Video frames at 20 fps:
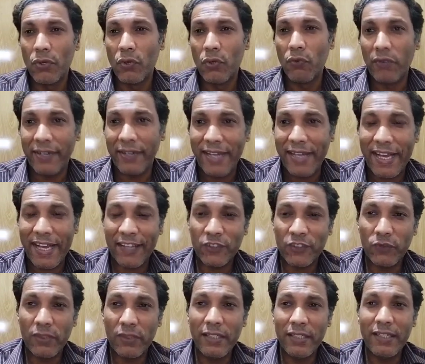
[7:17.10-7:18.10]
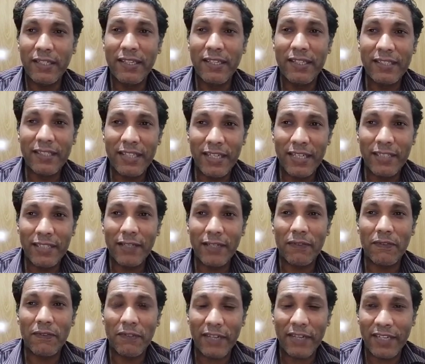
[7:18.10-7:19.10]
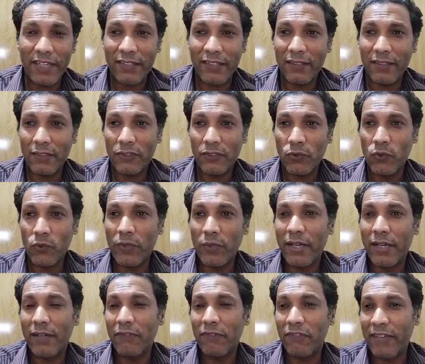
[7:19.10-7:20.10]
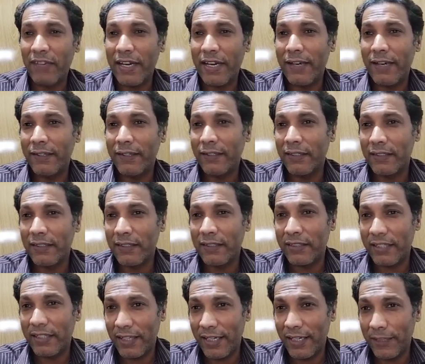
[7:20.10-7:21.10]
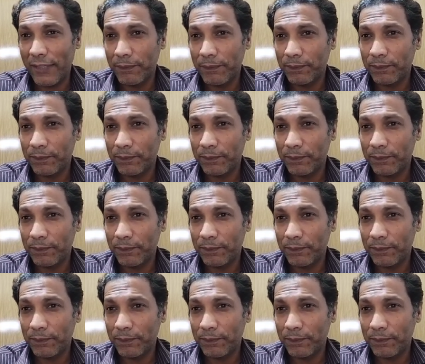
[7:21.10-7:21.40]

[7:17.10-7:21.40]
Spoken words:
who were actually TDF fighters who had fled Tigray.